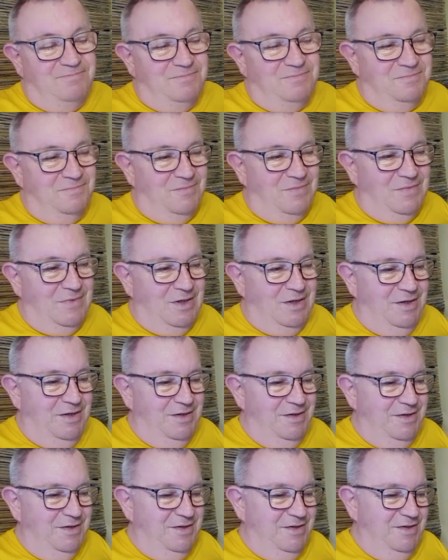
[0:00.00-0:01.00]

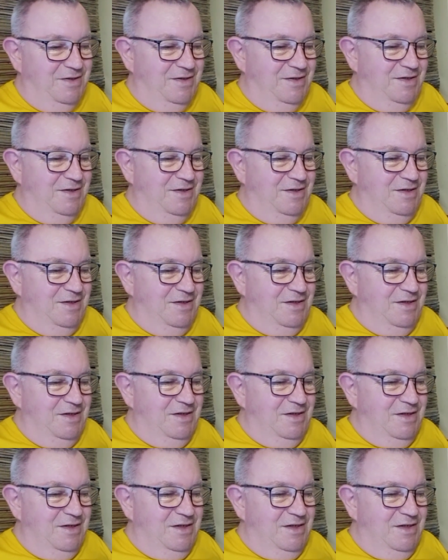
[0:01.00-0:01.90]
No one is speaking in this clip.